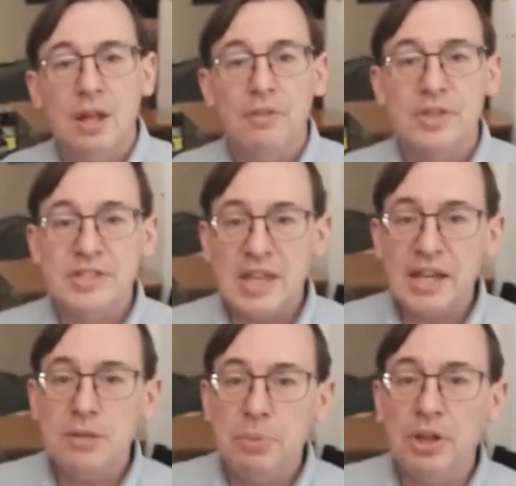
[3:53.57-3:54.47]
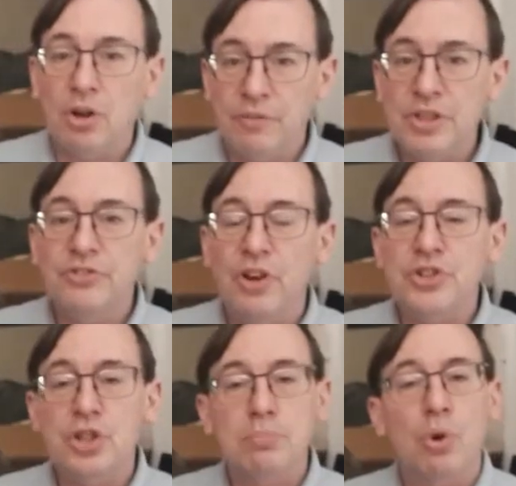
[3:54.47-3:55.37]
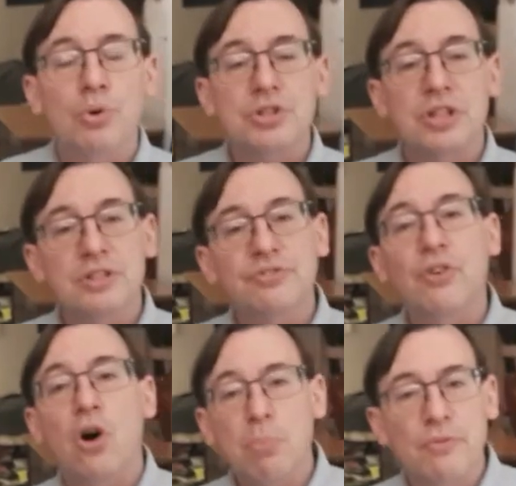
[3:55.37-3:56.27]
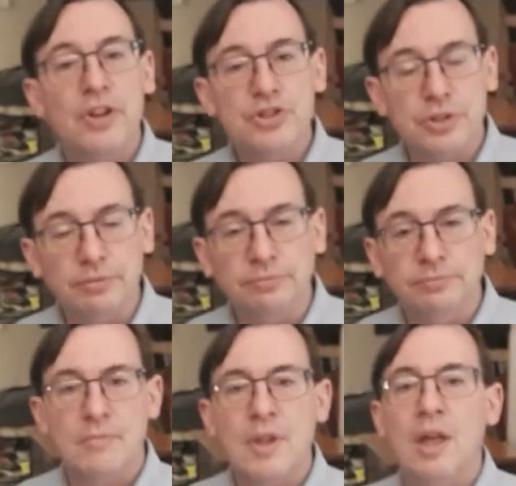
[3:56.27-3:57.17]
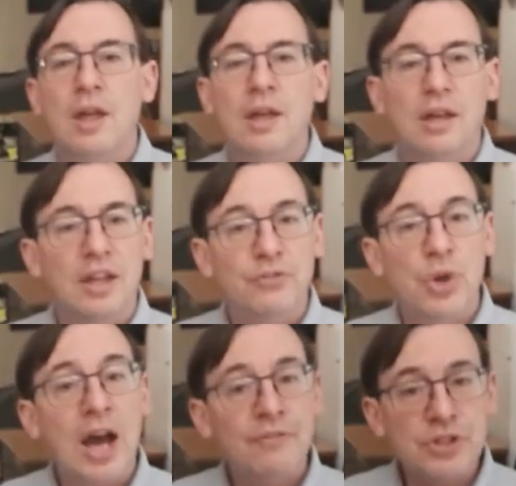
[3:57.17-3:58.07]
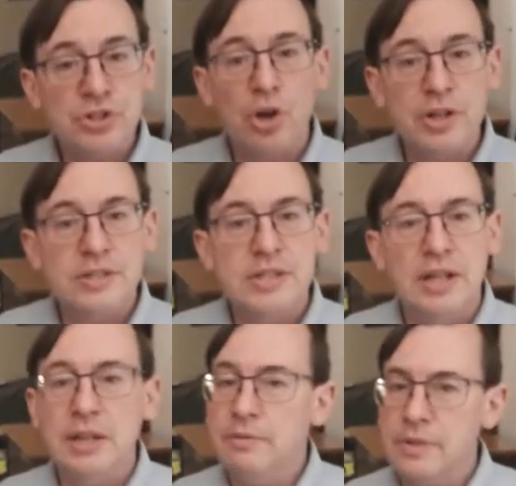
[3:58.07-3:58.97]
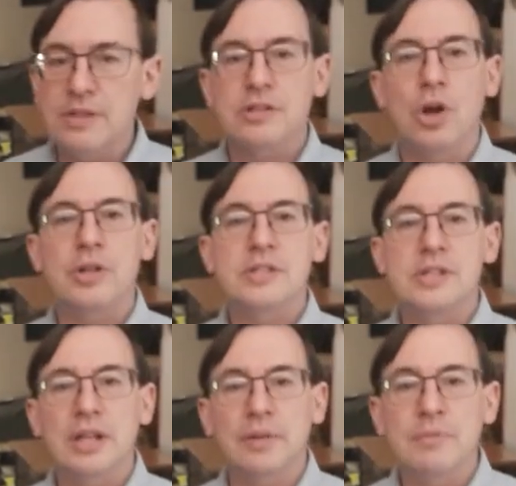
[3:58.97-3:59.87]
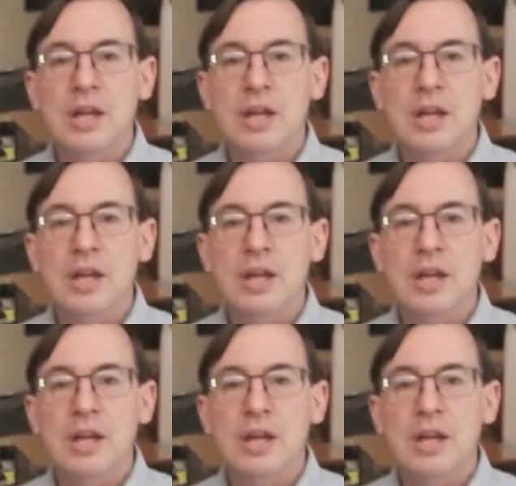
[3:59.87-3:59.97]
The second pillar of this functional approach is fall prevention. If you have to start in sitting, then start in sitting.